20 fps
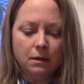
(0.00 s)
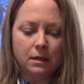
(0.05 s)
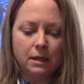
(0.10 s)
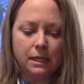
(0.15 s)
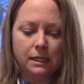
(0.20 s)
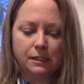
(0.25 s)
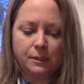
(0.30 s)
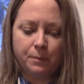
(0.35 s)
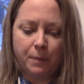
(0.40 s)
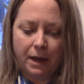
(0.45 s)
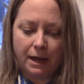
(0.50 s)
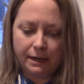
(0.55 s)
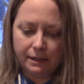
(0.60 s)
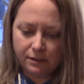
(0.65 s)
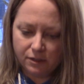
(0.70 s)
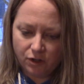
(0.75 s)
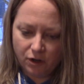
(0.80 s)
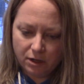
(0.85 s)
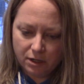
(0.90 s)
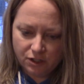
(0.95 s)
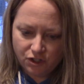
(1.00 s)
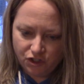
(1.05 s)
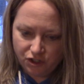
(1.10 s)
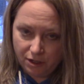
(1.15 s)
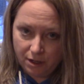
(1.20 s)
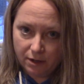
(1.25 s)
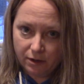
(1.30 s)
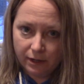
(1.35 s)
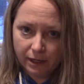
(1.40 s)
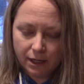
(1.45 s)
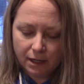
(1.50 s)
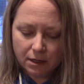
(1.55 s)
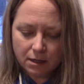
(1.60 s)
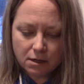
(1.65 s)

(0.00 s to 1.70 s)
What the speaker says: His body started shuddering and